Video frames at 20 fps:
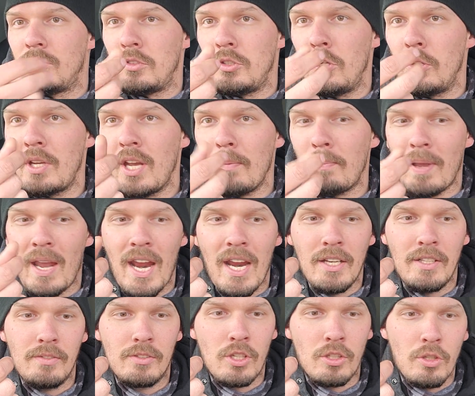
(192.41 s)
You get
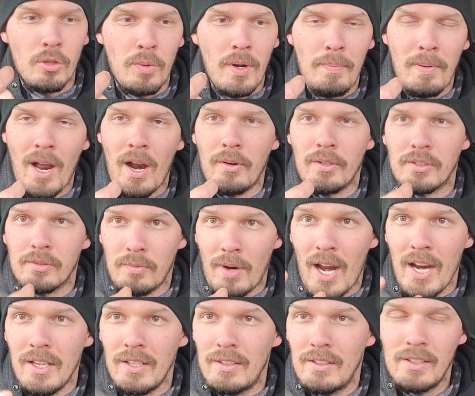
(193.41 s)
paid to do repowers,
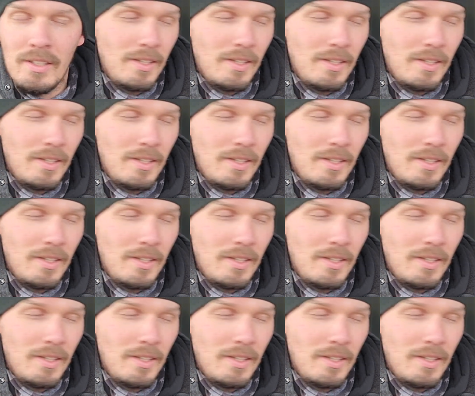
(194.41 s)
right?